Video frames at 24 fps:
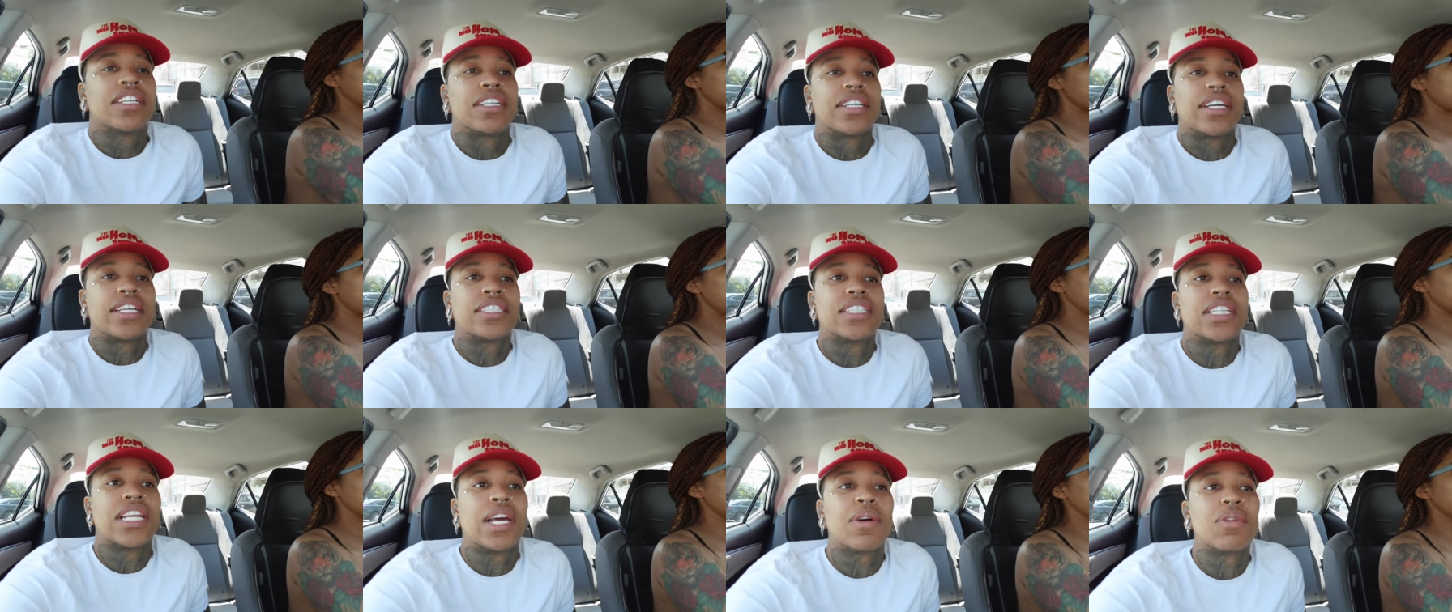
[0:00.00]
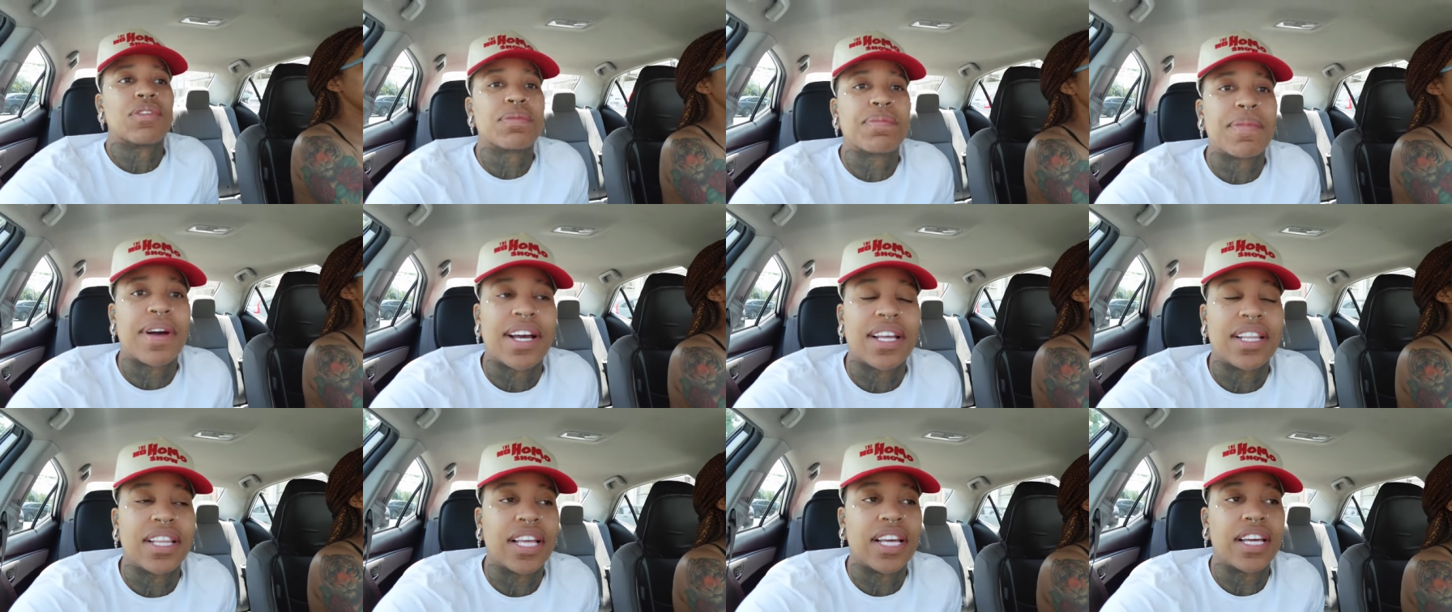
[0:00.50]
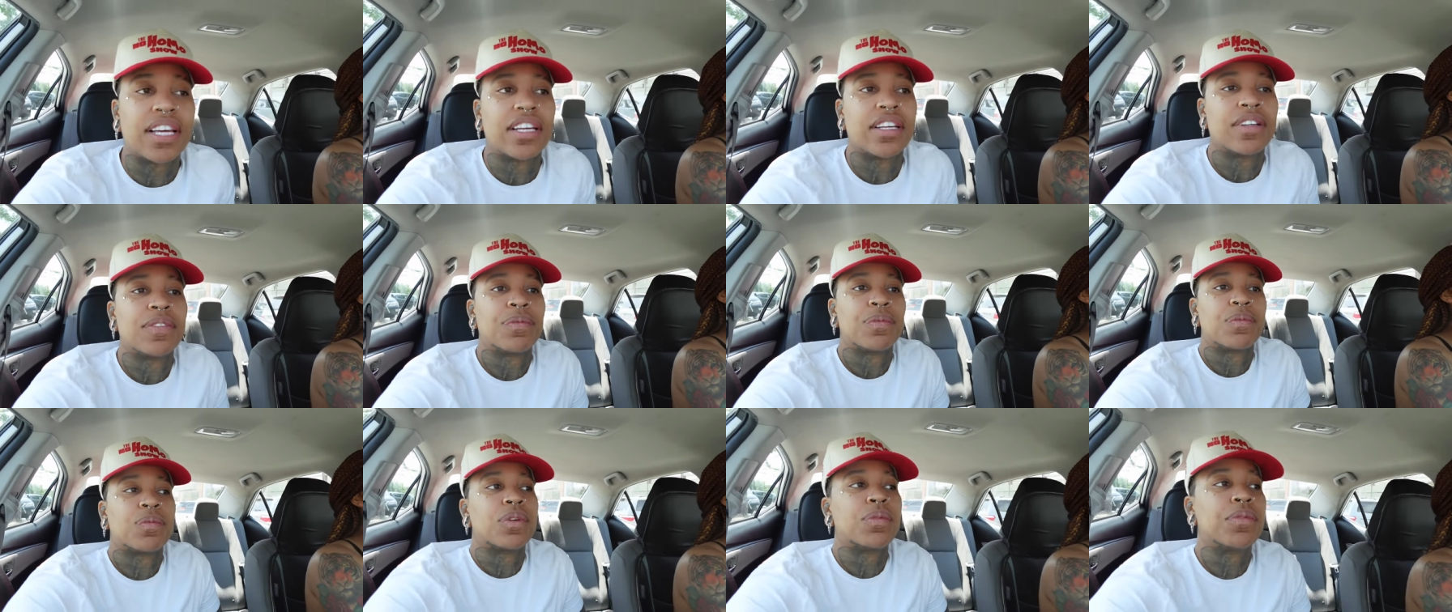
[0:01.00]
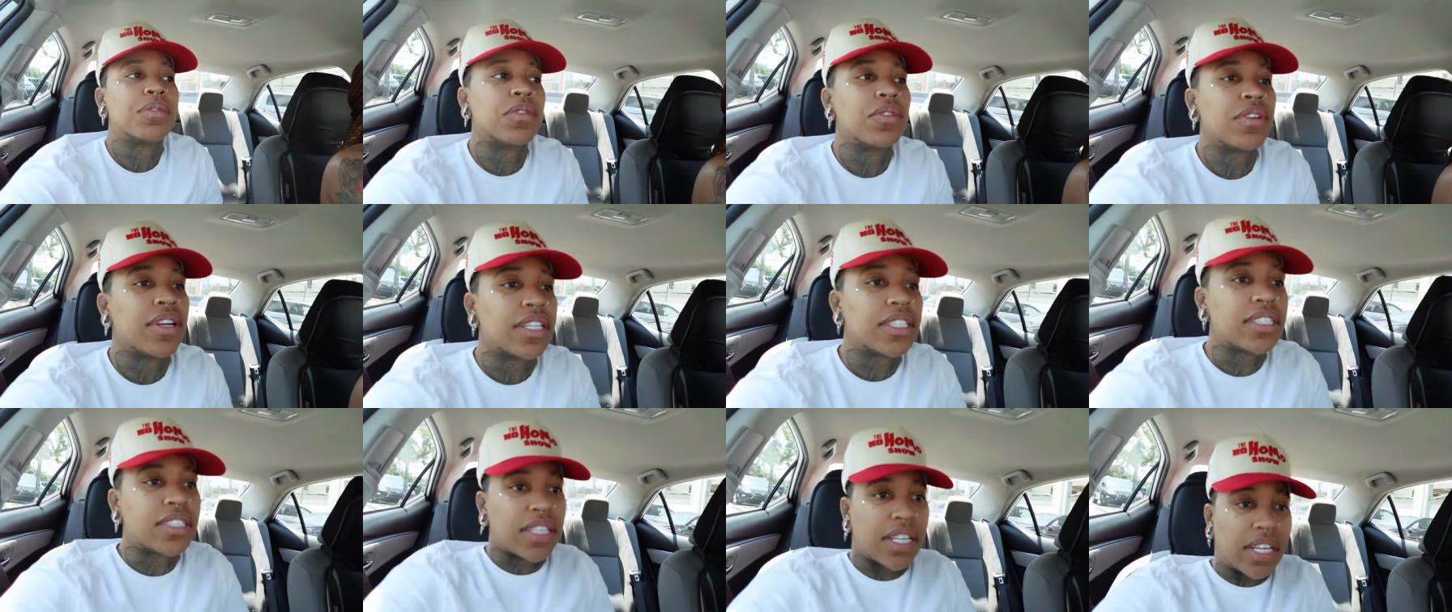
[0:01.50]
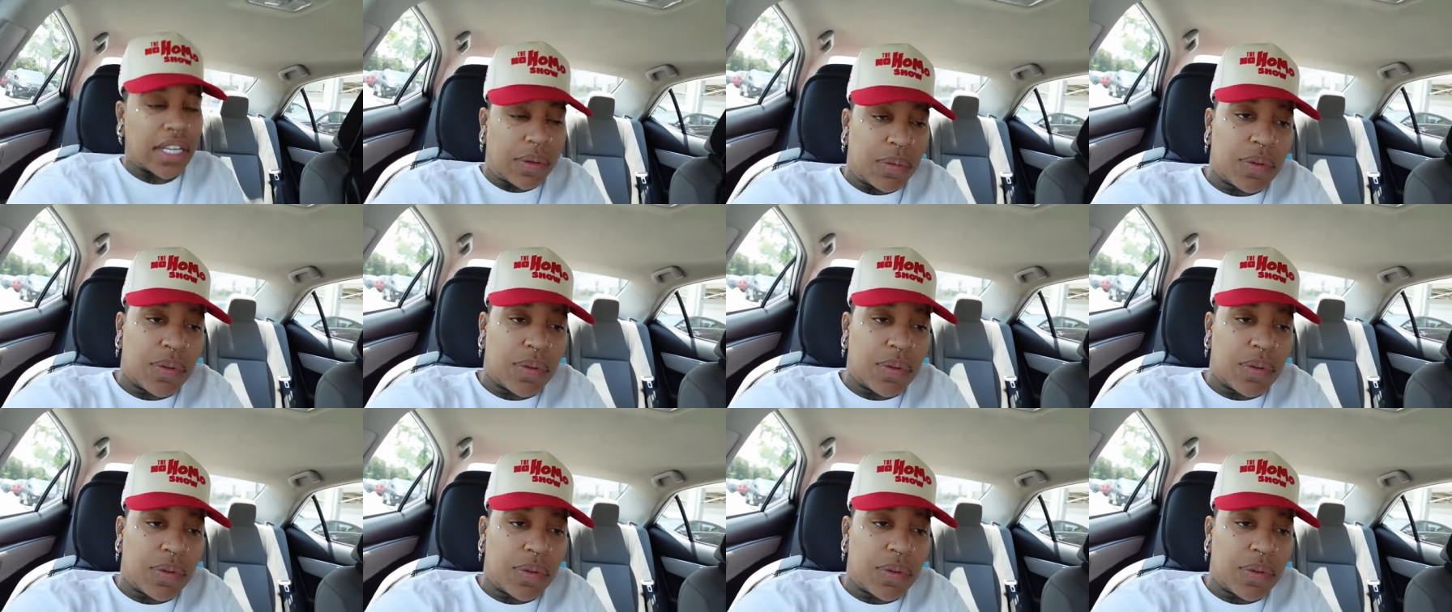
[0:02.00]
Yesterday was my day. What we do yesterday?